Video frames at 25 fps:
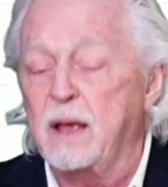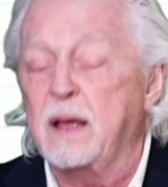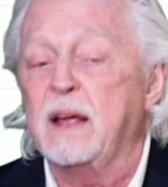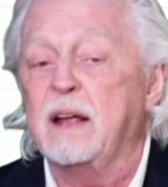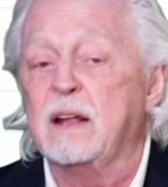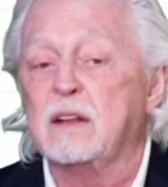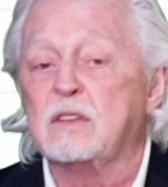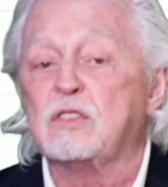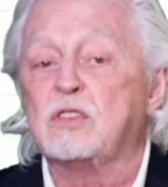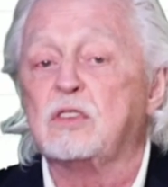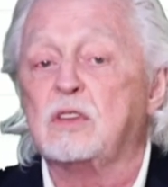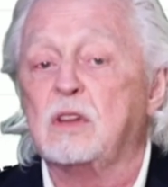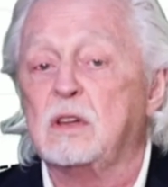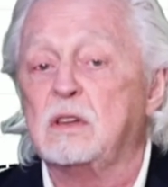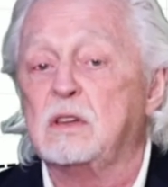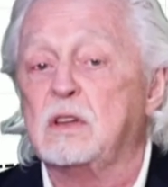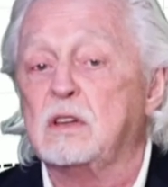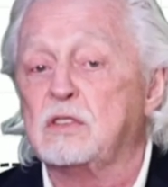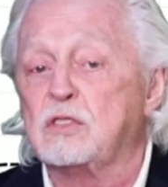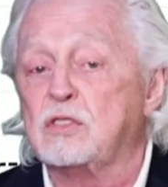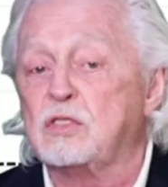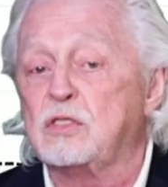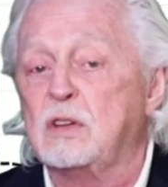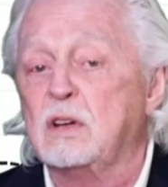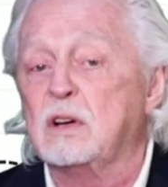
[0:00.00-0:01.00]
It's the
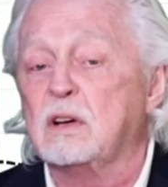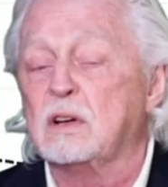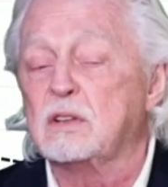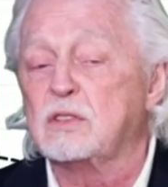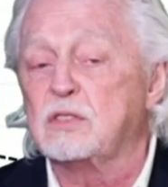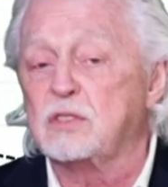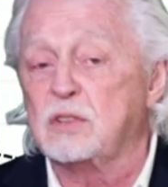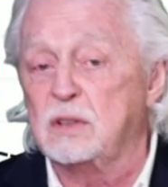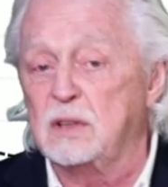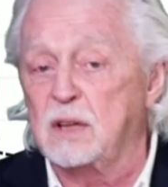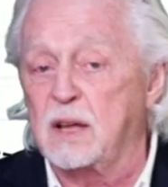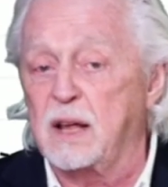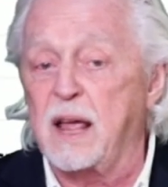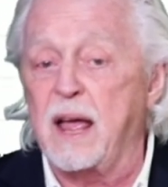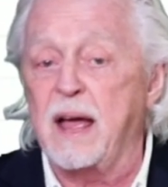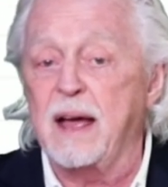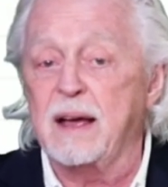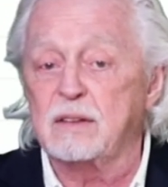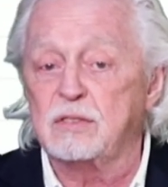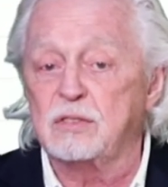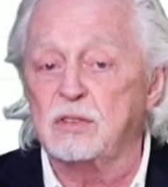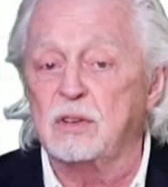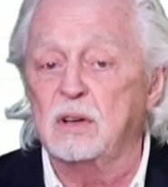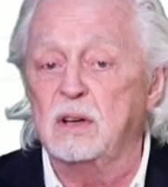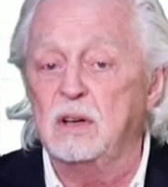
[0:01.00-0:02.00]
distillates and the
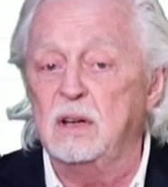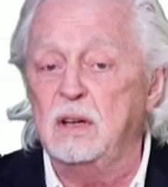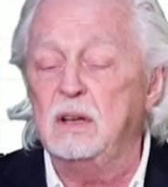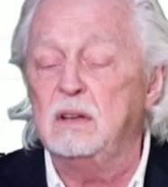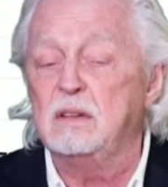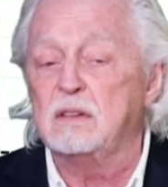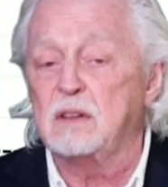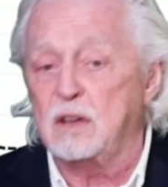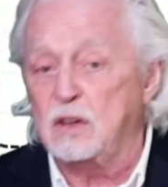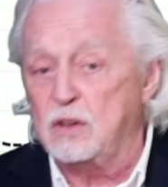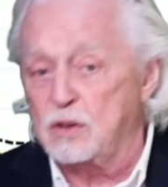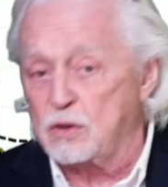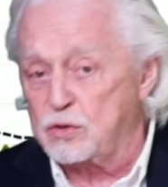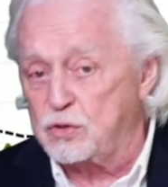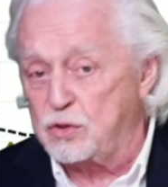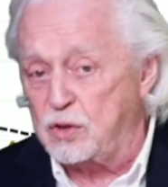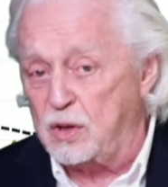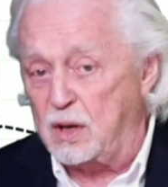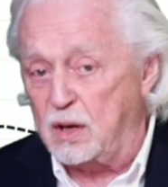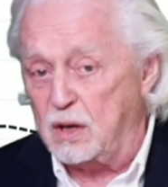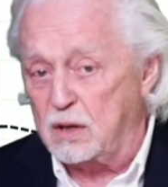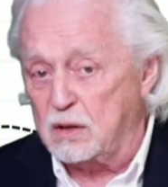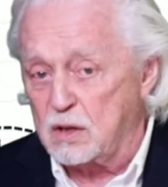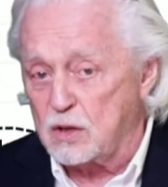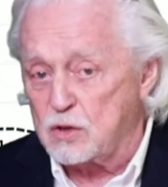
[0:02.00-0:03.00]
gasoline that you're
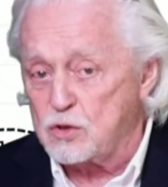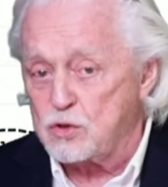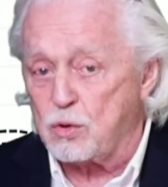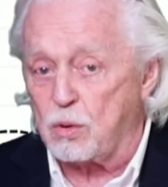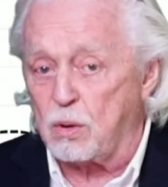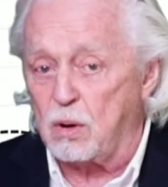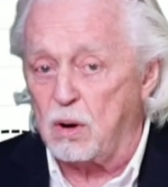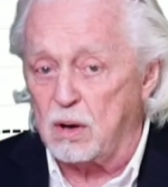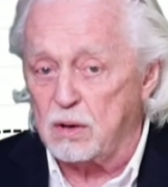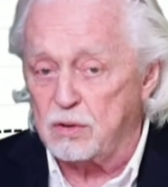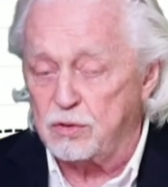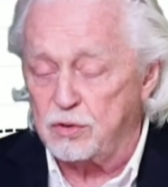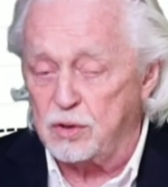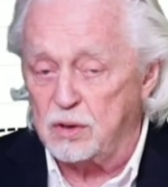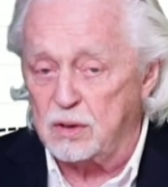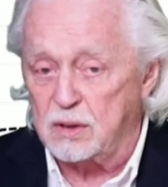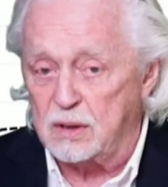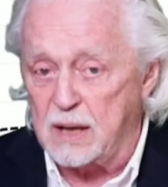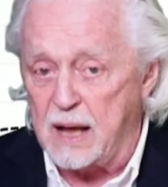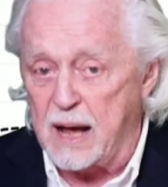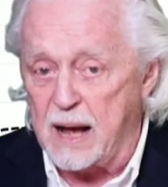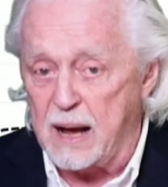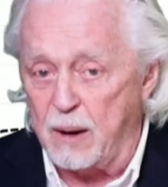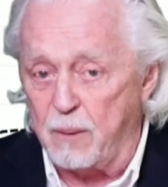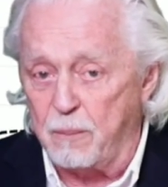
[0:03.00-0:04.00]
seeing the draws in
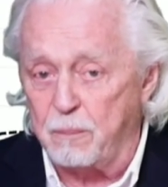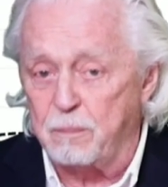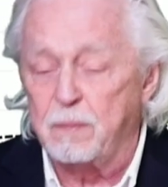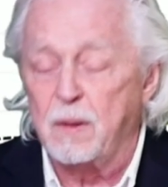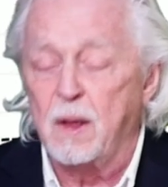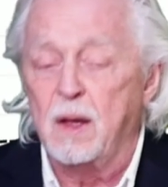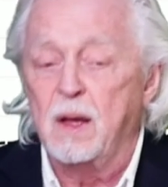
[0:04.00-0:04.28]
now.